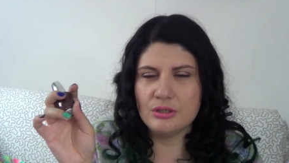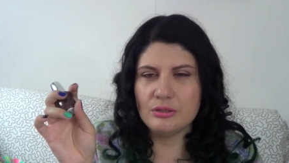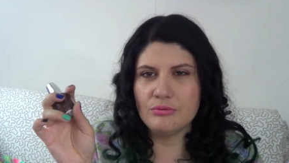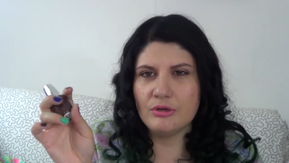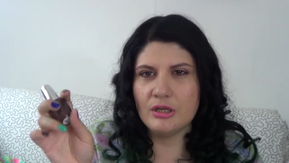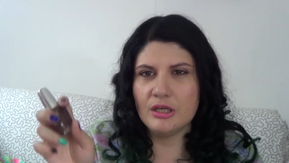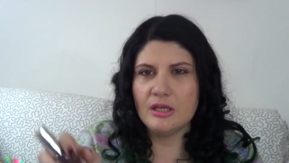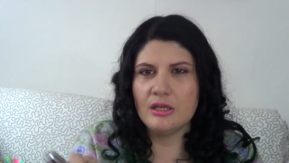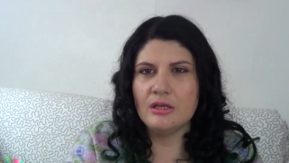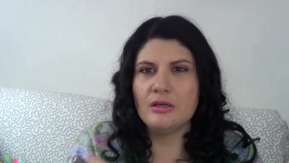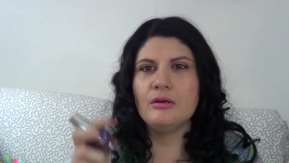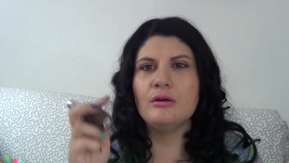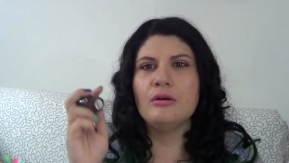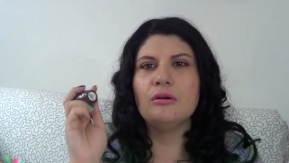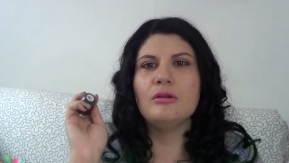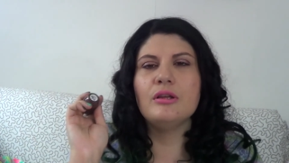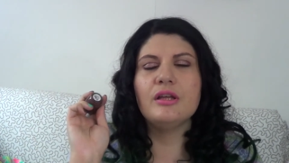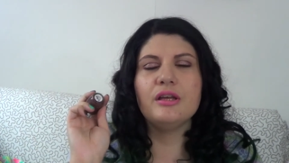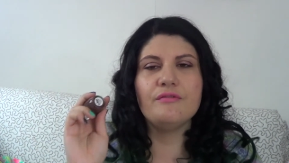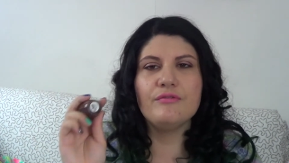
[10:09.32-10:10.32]
streaky at
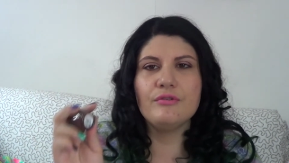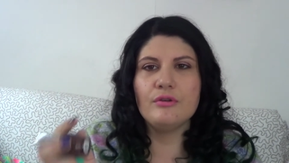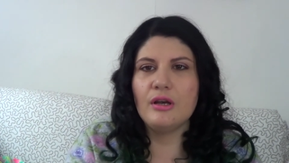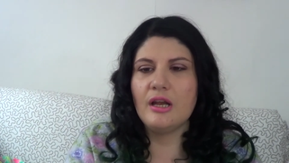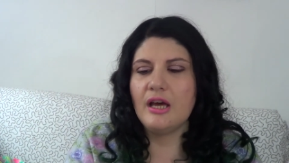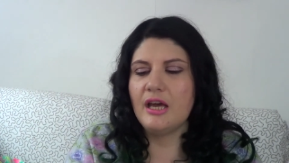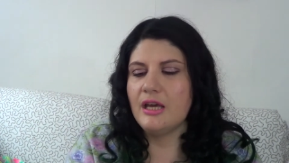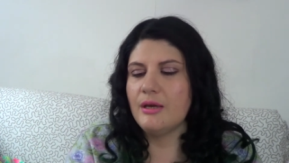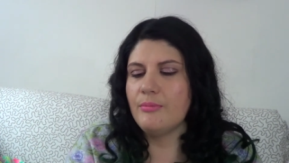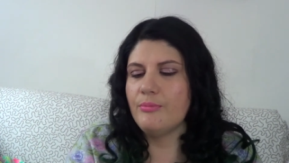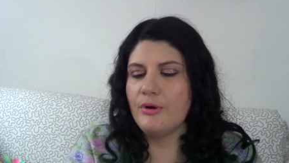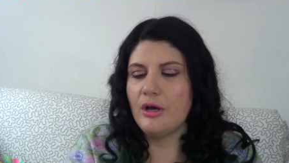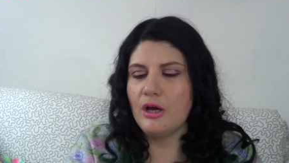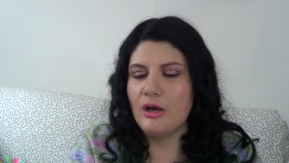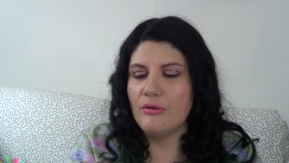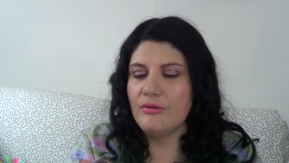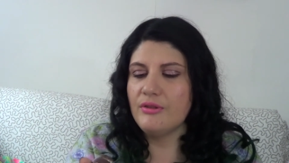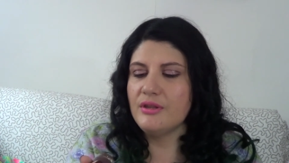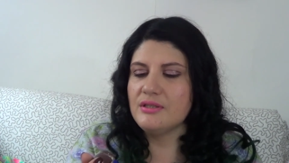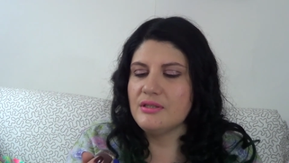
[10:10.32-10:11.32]
all. If you like
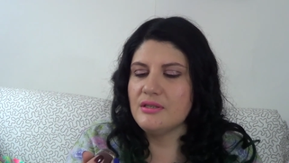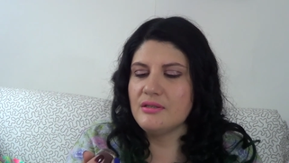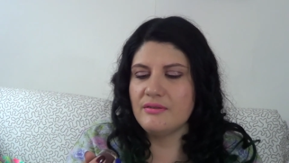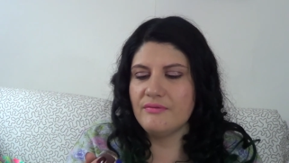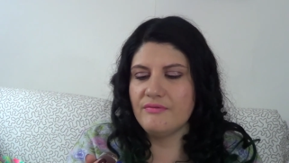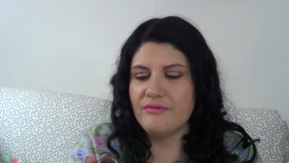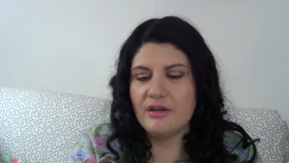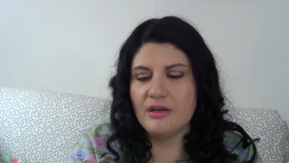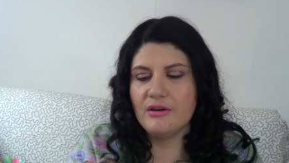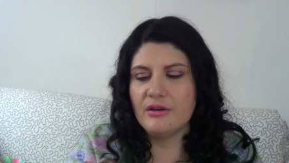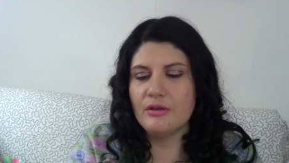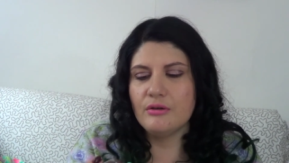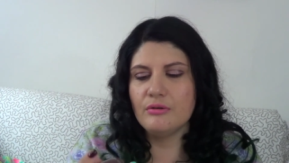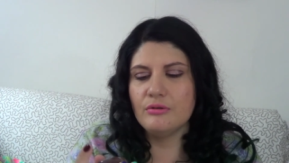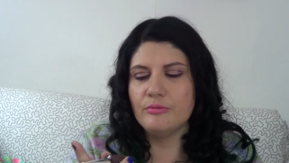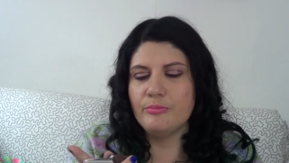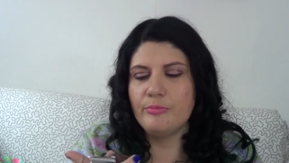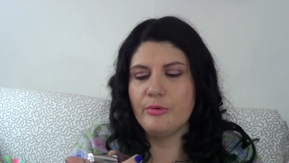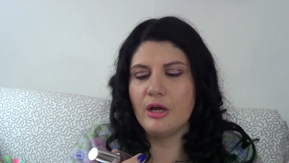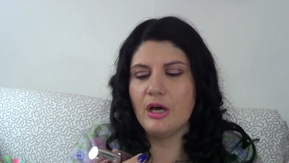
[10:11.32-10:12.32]
brown, this is a very
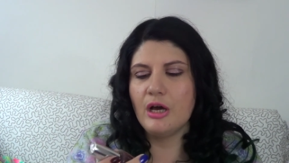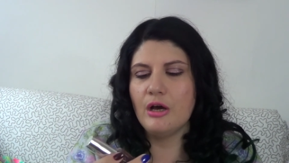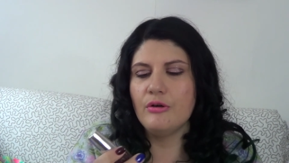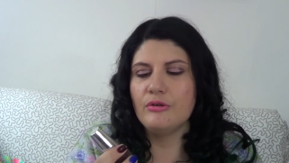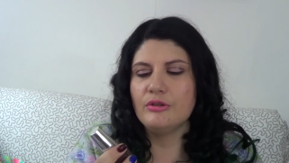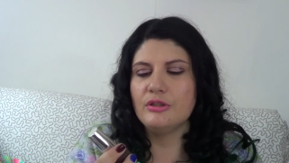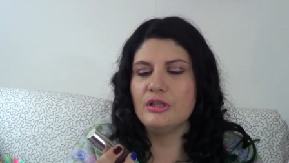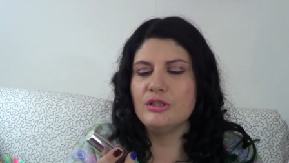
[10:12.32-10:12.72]
good brown.